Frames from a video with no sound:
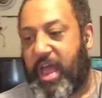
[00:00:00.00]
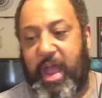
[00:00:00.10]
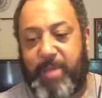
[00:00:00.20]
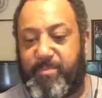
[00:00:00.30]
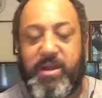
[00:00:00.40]

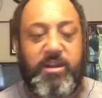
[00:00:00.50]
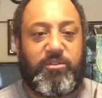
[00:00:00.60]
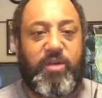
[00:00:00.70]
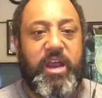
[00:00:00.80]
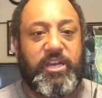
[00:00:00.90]
been to the
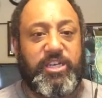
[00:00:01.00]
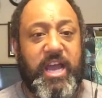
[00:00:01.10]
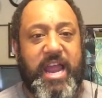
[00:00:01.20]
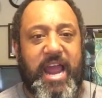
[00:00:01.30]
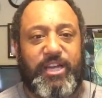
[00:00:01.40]
range.
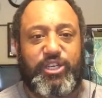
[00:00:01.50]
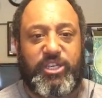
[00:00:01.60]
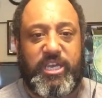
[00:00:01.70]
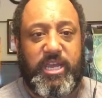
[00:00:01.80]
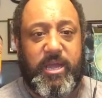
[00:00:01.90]
I
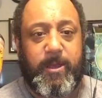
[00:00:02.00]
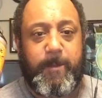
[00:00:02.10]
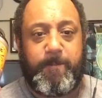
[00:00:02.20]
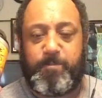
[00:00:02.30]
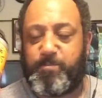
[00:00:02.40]
actually
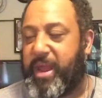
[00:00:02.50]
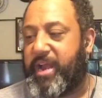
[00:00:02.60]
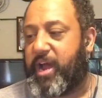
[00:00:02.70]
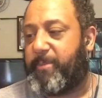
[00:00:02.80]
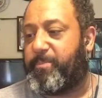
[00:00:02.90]
made
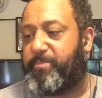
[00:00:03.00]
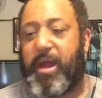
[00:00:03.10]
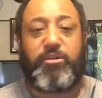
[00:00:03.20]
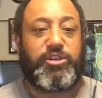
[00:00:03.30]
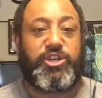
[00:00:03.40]
up
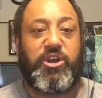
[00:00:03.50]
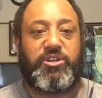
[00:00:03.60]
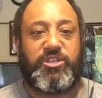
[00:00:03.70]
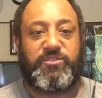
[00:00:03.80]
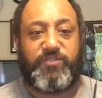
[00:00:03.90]
powder
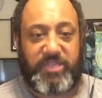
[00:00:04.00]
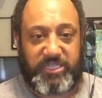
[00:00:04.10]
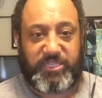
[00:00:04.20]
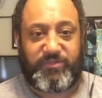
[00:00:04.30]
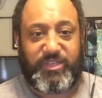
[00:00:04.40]
charges for
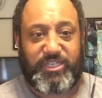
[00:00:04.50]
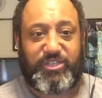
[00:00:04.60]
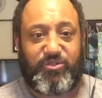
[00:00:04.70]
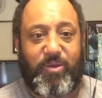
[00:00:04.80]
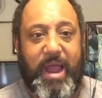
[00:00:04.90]
this
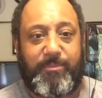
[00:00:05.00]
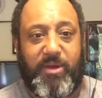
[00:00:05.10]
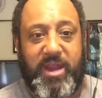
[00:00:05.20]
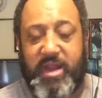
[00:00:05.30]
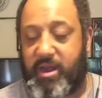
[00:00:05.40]
crap
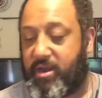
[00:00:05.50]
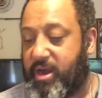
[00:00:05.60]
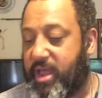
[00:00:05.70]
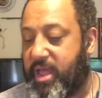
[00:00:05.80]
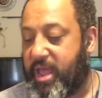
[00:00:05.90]
right here.
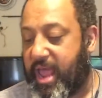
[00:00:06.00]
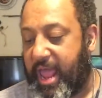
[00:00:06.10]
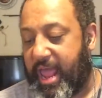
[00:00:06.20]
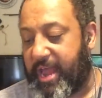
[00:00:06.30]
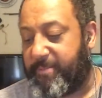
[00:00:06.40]

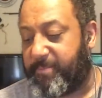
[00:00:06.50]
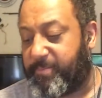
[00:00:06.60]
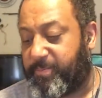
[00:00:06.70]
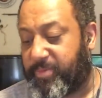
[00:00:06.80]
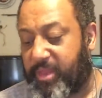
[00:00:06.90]
And
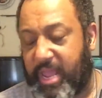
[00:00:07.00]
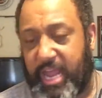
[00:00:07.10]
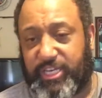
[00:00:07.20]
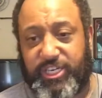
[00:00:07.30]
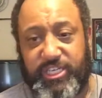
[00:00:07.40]

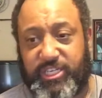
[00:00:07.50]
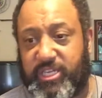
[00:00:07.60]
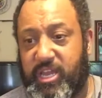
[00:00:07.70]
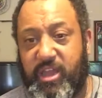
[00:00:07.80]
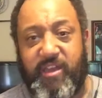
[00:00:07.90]
it just
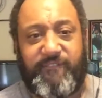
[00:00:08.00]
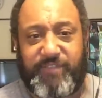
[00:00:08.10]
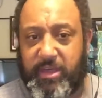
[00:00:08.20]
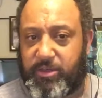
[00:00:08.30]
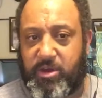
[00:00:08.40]

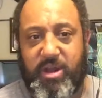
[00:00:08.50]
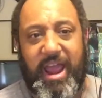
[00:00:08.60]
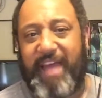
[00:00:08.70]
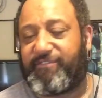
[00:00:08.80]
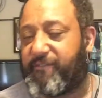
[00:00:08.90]
failure
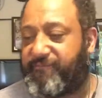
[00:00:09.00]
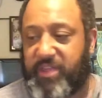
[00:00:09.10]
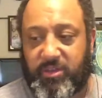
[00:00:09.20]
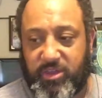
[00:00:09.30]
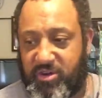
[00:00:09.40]
after
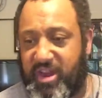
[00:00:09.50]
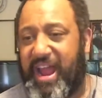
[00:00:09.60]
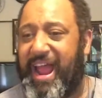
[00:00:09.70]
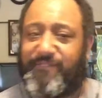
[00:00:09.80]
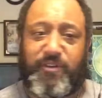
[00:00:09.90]
failure
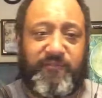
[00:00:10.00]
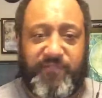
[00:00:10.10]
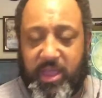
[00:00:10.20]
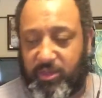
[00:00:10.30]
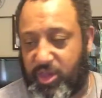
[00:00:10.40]
after
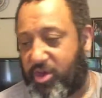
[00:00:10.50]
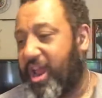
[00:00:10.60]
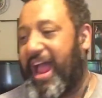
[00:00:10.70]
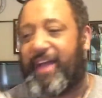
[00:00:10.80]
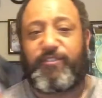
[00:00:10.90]
failure
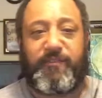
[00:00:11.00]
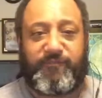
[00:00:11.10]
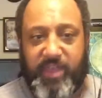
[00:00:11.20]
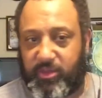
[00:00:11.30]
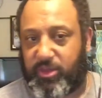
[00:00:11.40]
after
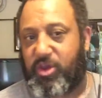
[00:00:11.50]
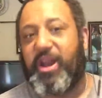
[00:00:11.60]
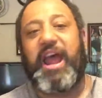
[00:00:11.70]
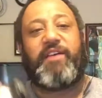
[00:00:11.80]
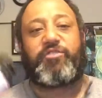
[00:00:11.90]
failure
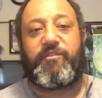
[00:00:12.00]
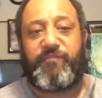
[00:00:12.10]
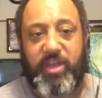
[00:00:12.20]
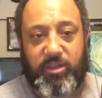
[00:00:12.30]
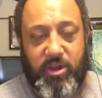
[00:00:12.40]
after
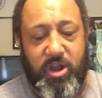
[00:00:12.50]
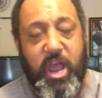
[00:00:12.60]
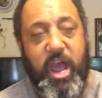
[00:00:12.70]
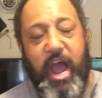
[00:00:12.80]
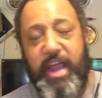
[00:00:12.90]
failure.
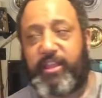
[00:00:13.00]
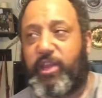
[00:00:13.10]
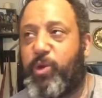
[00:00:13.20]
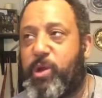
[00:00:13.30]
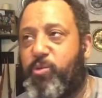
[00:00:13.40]
I
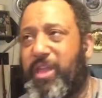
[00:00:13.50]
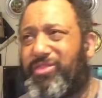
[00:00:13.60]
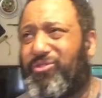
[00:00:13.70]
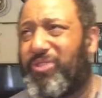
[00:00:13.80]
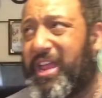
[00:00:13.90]
think we went
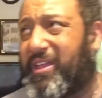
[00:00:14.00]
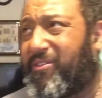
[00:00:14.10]
through like